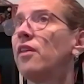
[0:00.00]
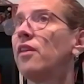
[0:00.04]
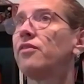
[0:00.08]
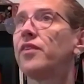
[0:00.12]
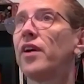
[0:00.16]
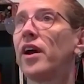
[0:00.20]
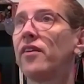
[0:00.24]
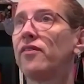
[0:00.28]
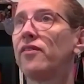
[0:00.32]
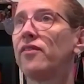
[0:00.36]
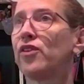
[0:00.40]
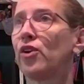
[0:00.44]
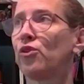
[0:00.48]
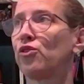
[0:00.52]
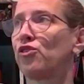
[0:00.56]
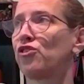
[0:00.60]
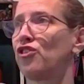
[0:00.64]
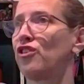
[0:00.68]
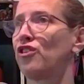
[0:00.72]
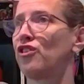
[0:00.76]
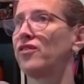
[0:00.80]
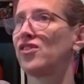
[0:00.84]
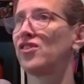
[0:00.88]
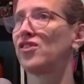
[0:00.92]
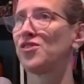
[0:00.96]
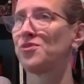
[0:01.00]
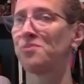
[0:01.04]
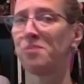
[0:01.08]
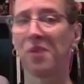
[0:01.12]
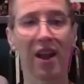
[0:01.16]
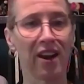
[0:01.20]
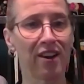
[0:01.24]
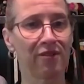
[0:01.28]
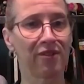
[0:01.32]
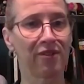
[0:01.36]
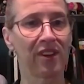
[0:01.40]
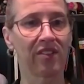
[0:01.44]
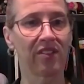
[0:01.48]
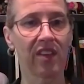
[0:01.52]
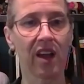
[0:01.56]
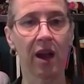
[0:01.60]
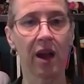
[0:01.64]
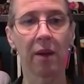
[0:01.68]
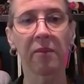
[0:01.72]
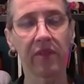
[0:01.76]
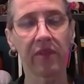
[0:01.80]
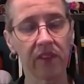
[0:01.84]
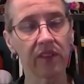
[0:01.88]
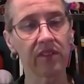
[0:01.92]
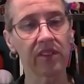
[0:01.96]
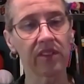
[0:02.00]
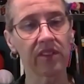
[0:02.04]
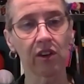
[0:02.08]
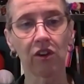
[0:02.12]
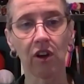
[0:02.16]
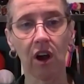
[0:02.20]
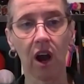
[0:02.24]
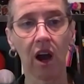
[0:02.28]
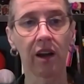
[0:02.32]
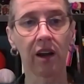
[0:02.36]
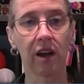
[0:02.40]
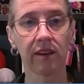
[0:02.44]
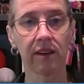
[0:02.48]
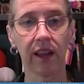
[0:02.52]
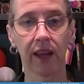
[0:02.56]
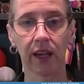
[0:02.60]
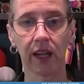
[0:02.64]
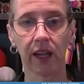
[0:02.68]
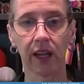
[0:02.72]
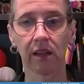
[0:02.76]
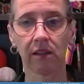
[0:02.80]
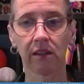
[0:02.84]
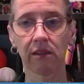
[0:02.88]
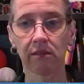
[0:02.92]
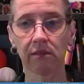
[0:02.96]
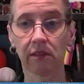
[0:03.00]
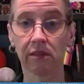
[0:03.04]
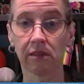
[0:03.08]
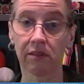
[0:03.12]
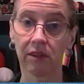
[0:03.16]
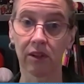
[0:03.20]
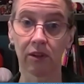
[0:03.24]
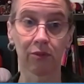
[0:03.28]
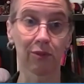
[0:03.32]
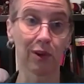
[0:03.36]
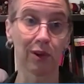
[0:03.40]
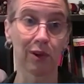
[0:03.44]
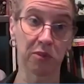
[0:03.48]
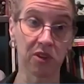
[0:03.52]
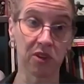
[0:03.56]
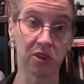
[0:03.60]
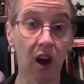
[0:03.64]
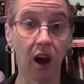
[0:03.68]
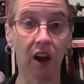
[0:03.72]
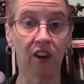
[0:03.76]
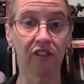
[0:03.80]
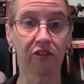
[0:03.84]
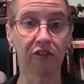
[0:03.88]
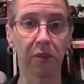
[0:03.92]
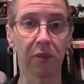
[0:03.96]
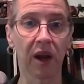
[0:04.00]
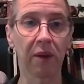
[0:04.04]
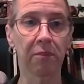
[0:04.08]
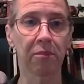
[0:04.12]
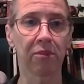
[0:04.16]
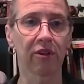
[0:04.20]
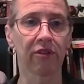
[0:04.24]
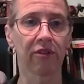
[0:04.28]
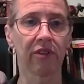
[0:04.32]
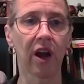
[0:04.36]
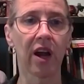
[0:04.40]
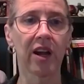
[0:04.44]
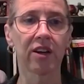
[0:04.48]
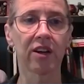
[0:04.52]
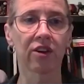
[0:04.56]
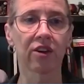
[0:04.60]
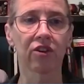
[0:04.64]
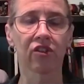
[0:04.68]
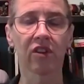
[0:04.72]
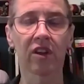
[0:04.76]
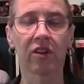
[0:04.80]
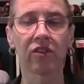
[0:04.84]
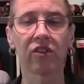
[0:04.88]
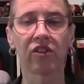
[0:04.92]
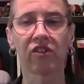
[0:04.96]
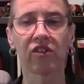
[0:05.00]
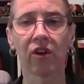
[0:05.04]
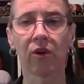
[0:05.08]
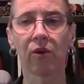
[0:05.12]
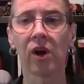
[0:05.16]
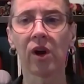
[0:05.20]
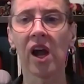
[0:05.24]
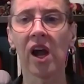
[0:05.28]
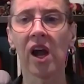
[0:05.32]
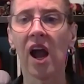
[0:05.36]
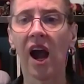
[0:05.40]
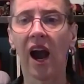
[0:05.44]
that those services benefit them and that they're not getting you know ripped off by providers and so